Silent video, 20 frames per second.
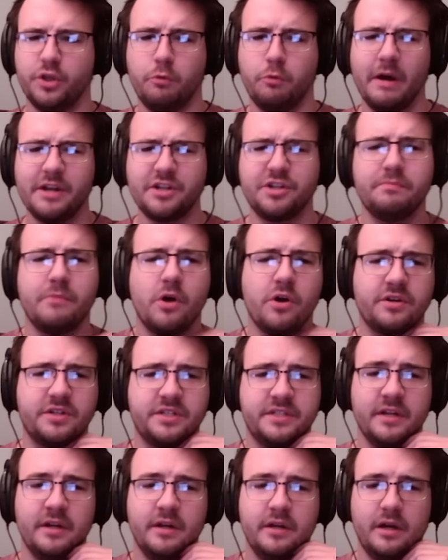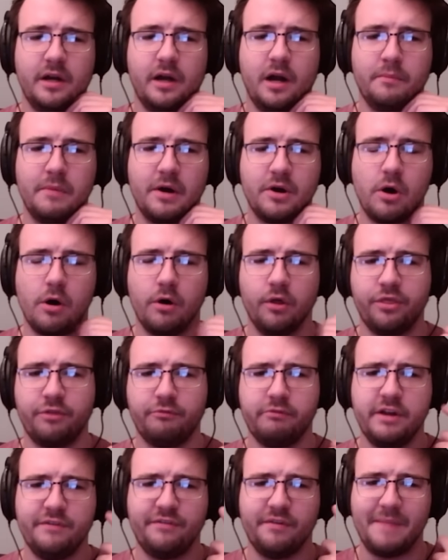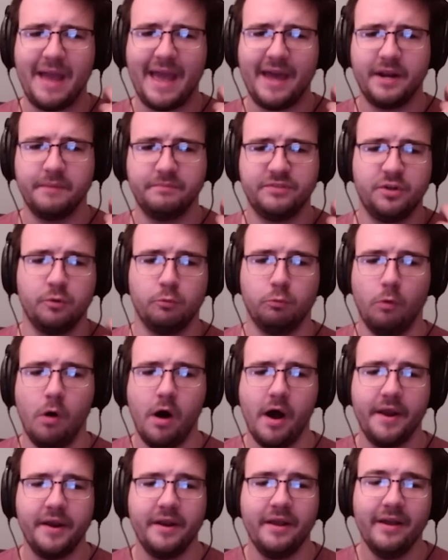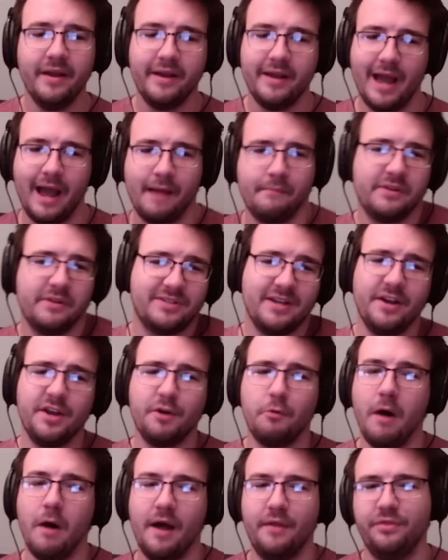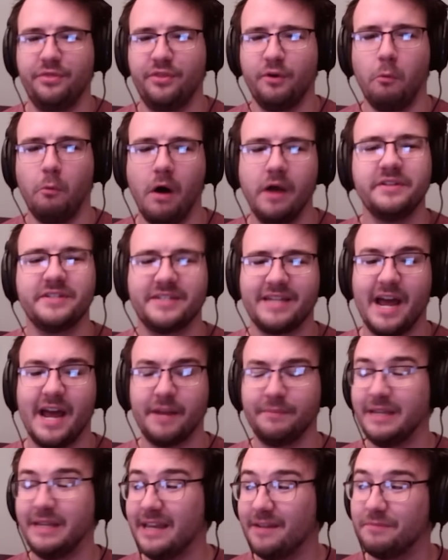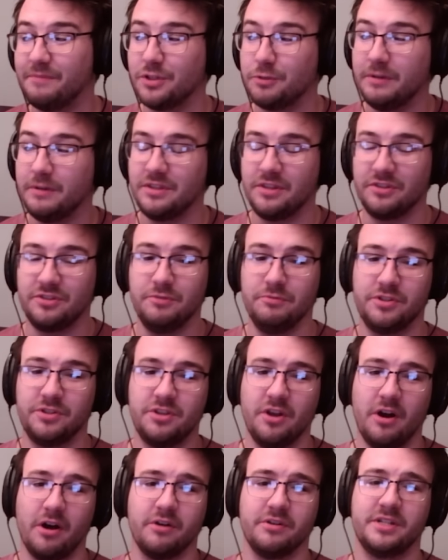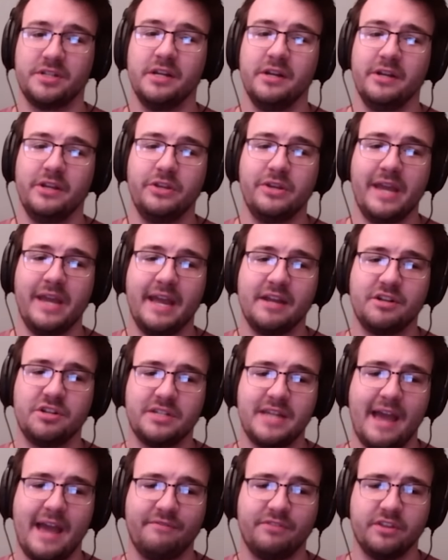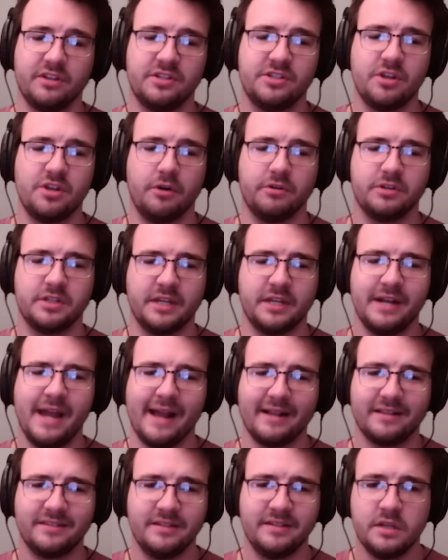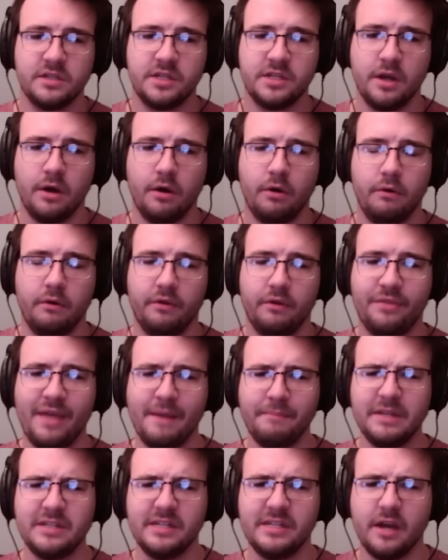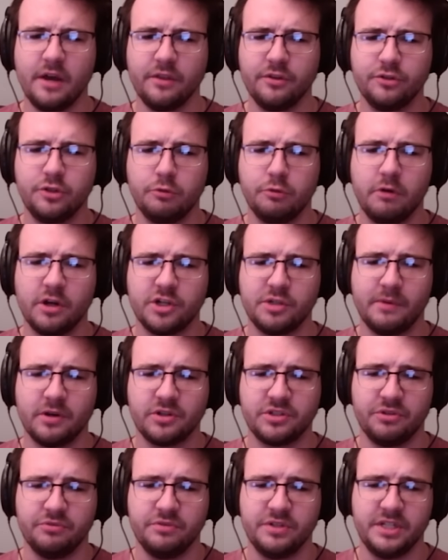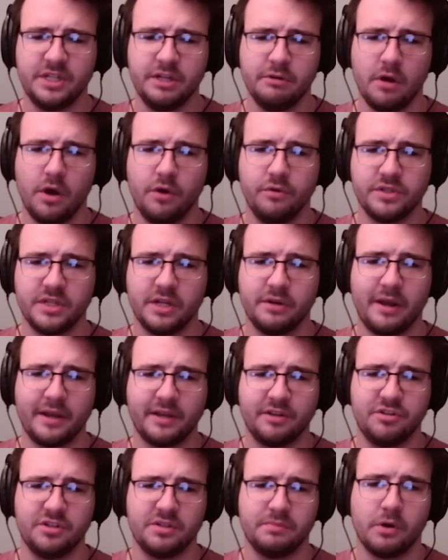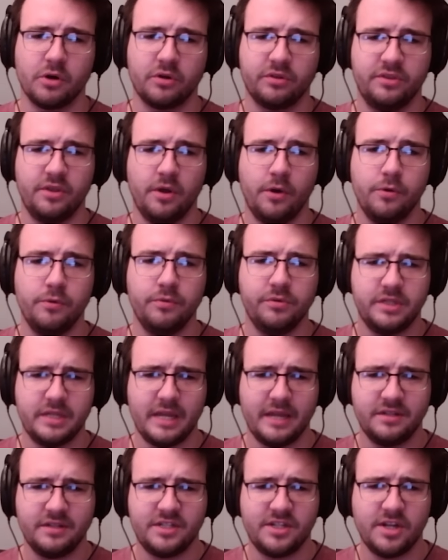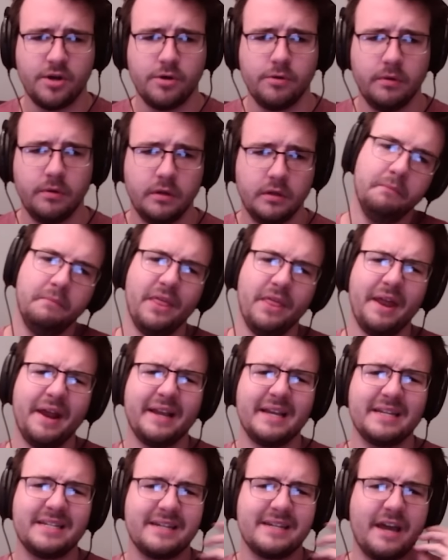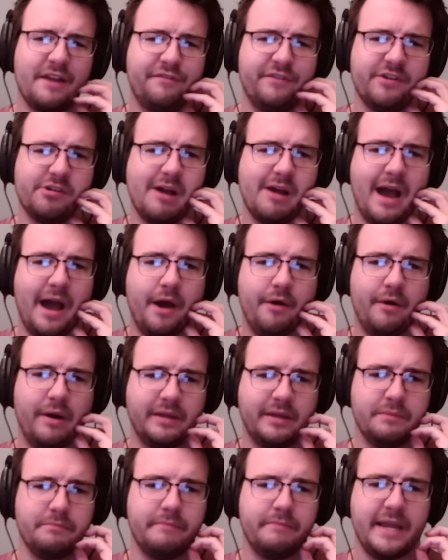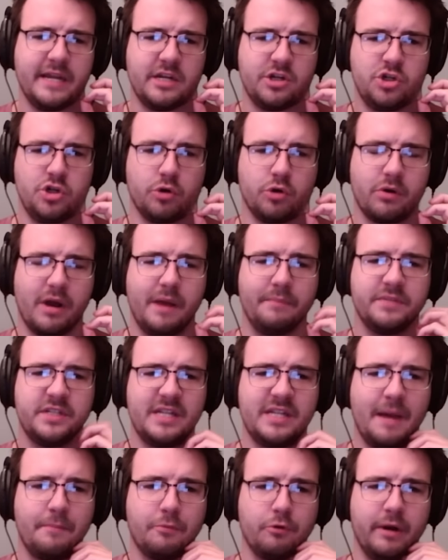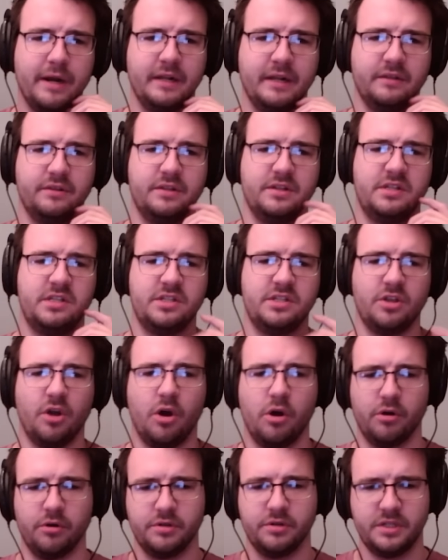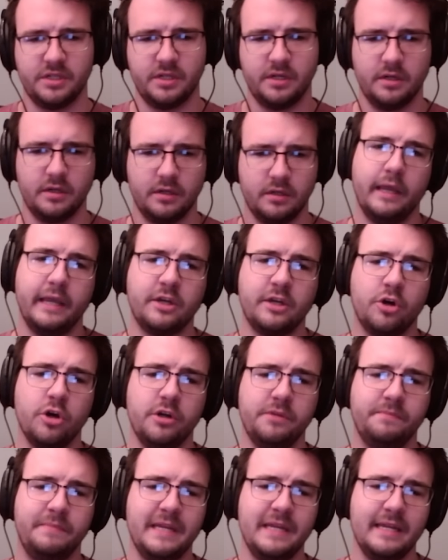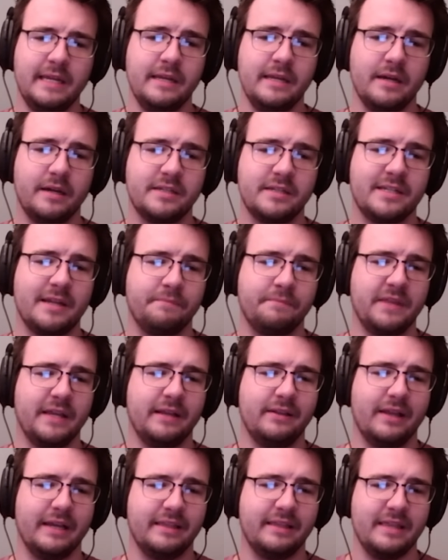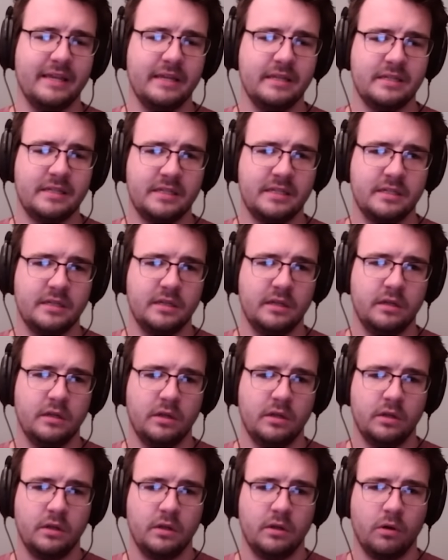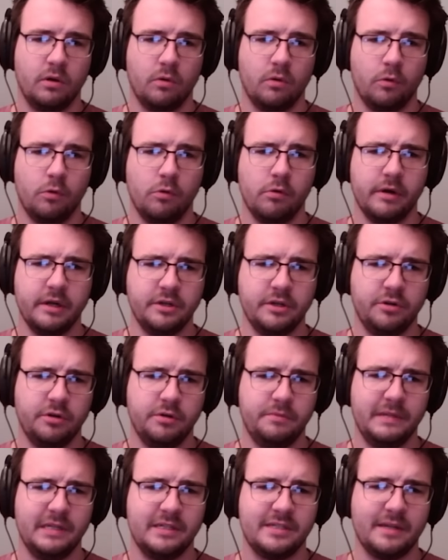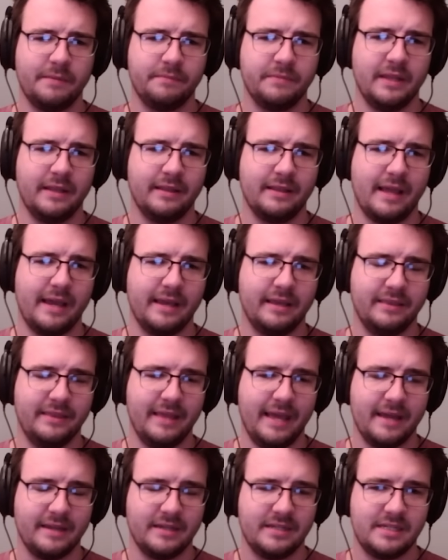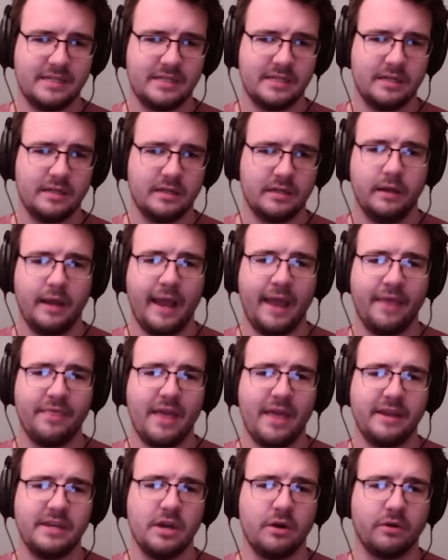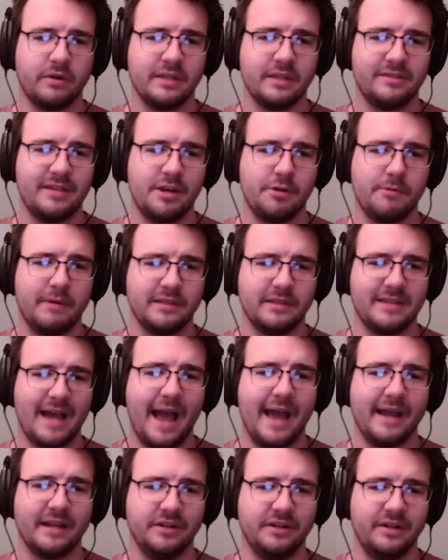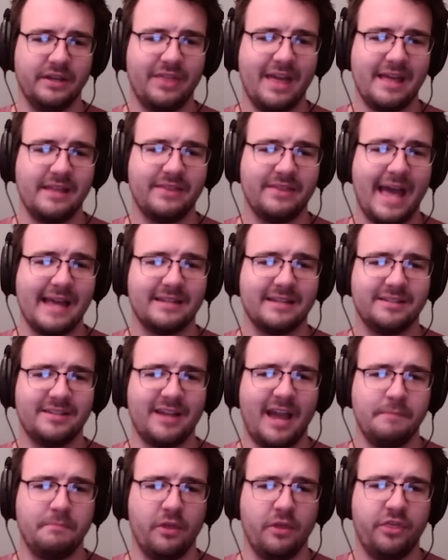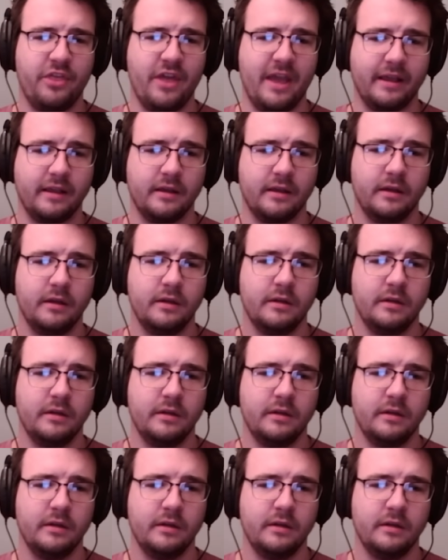question marks among all 3 of them add up to 1. And I'm gonna tell you what, the 1's gotta be in between the 2 stars. You can't just have the stars connect. So that means the other 2 question marks are zeros, and I could just mark those as so. But then I guess I gotta figure out how I can make sure I'm separating the stars. It could be something like this, or it could be something like this, and then, you know, continuing diagonally, that type of thing,